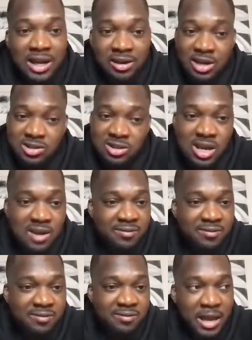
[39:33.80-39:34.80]
down, I was
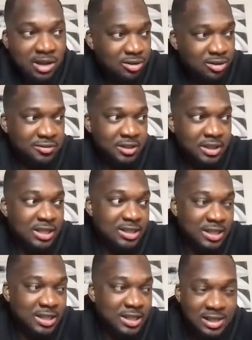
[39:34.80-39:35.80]
laughing my head off thinking,
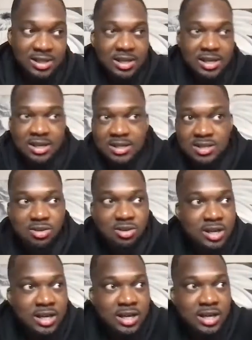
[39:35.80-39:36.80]
this
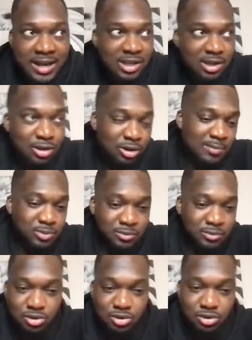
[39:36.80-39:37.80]
Ole guy who comes
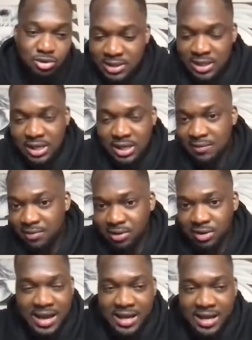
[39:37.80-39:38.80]
with 2 wins and another,
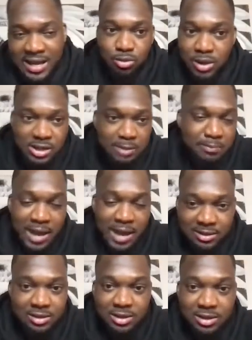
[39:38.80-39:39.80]
it's always a
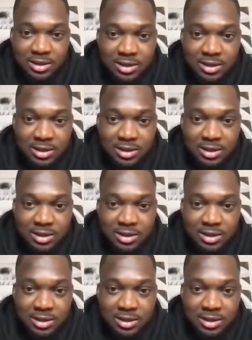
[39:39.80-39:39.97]
pattern.